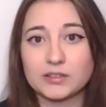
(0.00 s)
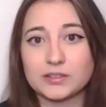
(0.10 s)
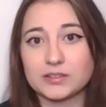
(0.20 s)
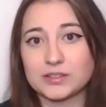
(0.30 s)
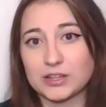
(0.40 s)

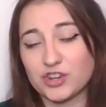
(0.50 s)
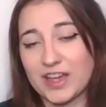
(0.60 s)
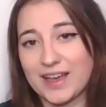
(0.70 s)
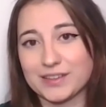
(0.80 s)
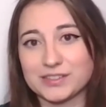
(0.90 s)
such
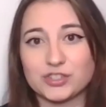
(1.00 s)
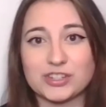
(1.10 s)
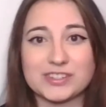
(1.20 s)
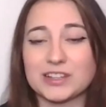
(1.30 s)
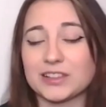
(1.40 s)
as
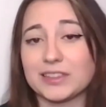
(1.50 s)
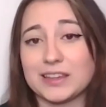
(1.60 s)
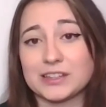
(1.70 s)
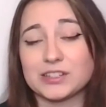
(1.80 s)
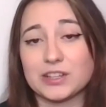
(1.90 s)
just a
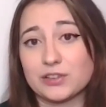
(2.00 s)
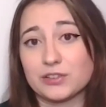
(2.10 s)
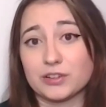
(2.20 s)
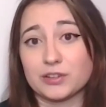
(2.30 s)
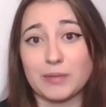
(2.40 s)
link to
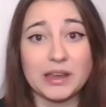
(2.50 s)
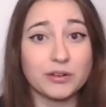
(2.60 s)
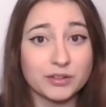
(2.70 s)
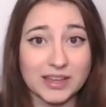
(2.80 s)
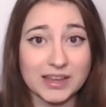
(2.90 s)
your
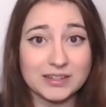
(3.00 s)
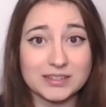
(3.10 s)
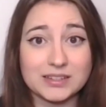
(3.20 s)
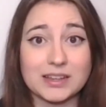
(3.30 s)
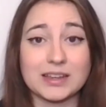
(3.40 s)
microsite,
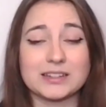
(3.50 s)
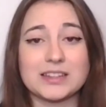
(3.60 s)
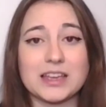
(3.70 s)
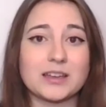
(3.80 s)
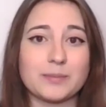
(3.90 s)
it can
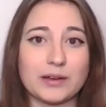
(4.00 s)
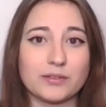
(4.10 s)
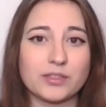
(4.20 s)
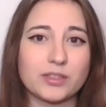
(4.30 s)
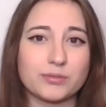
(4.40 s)
take about
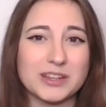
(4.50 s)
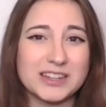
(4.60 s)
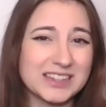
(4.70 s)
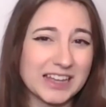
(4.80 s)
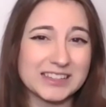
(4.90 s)
3 to
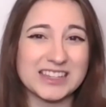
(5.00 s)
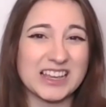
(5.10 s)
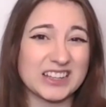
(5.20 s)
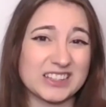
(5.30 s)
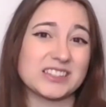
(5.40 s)
10
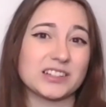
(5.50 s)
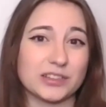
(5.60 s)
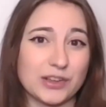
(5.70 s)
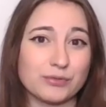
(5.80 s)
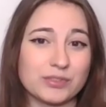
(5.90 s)
seconds to
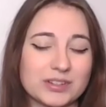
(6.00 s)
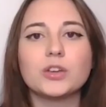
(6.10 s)
load.